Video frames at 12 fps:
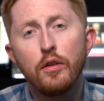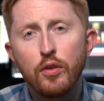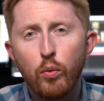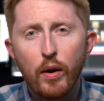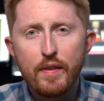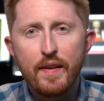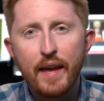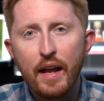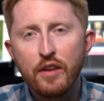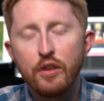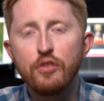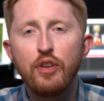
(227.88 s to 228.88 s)
So once
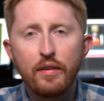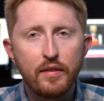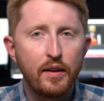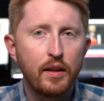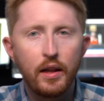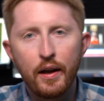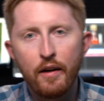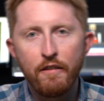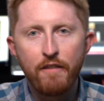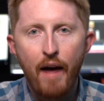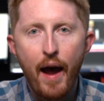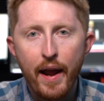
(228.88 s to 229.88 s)
again, just to
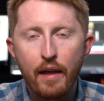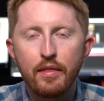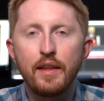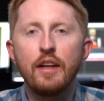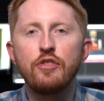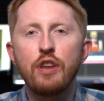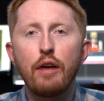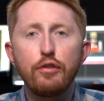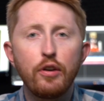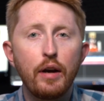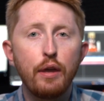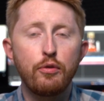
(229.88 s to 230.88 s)
clarify, the
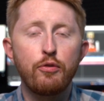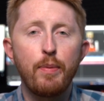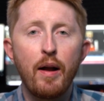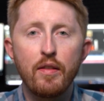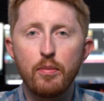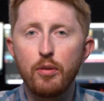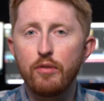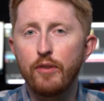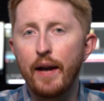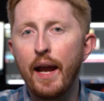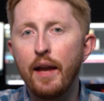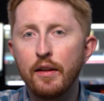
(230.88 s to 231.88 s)
adjuster is responsible
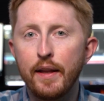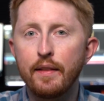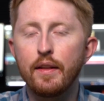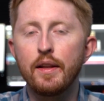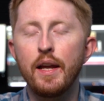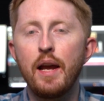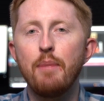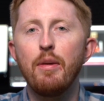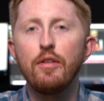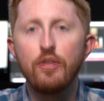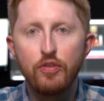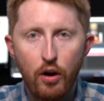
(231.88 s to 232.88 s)
for handling the claim
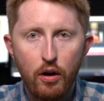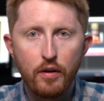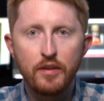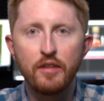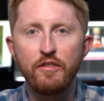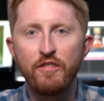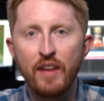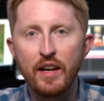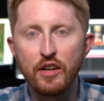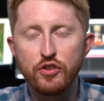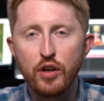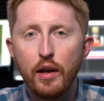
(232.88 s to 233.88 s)
start to
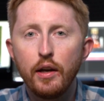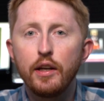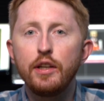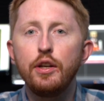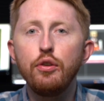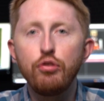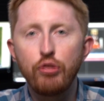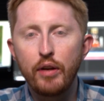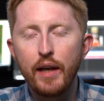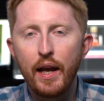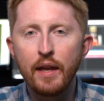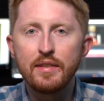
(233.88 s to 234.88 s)
finish.
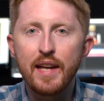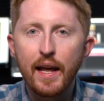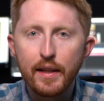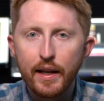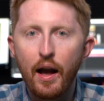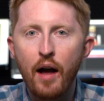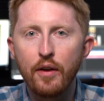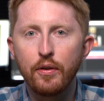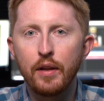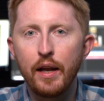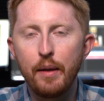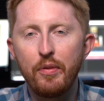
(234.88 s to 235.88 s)
Usually in daily auto
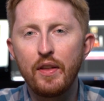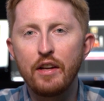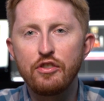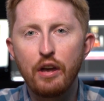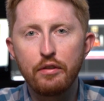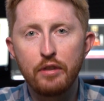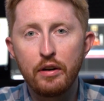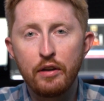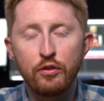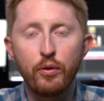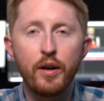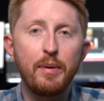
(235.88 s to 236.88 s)
claims, the adjuster
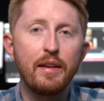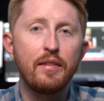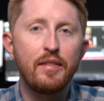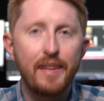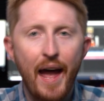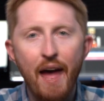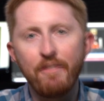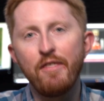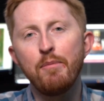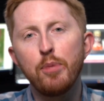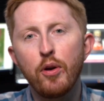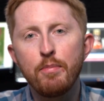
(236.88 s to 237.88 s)
is going to be a staff
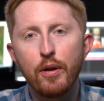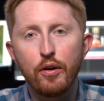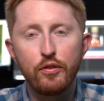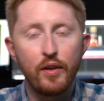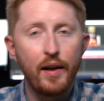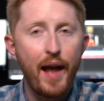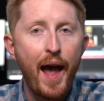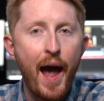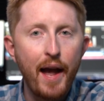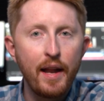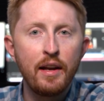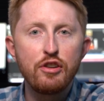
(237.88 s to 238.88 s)
employed person
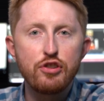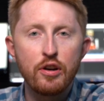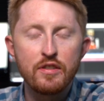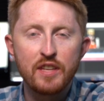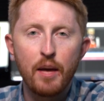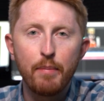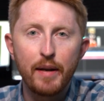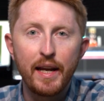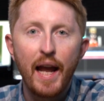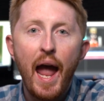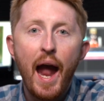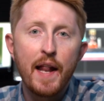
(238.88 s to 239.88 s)
at an insurance
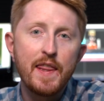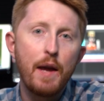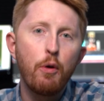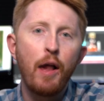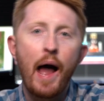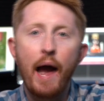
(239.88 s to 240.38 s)
company, and they will